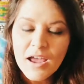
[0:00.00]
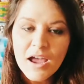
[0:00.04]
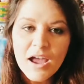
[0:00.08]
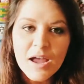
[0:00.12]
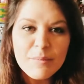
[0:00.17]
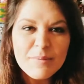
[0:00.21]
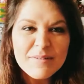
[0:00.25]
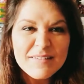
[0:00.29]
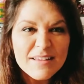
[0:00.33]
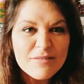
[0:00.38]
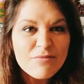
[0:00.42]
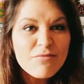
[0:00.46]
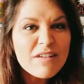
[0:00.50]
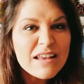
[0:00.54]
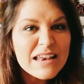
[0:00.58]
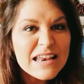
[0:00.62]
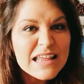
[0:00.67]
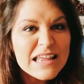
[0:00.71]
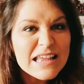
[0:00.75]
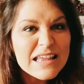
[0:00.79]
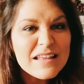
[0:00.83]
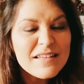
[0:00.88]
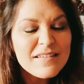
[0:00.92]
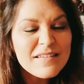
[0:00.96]
because they're really
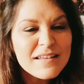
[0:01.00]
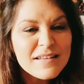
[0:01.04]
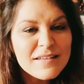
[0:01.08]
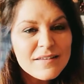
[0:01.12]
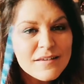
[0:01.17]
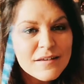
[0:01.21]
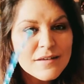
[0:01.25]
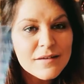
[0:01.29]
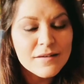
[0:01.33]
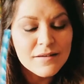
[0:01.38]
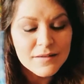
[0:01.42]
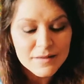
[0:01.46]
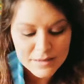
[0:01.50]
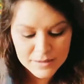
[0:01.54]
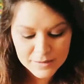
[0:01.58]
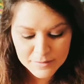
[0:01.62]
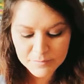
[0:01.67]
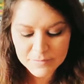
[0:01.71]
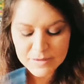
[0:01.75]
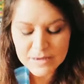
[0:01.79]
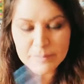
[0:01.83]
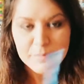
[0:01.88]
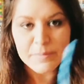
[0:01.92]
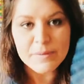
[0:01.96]
easy to
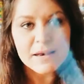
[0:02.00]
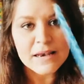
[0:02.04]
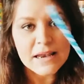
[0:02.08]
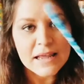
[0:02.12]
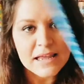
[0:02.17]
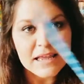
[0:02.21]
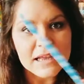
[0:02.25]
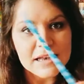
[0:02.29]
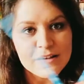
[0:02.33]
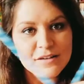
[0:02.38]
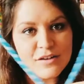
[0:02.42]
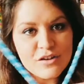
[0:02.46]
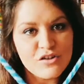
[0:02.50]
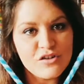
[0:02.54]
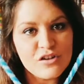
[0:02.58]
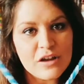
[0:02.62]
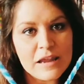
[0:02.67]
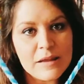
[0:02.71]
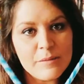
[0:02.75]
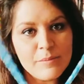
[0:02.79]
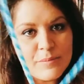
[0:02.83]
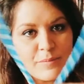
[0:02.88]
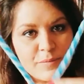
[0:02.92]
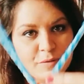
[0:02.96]
manipulate into shape.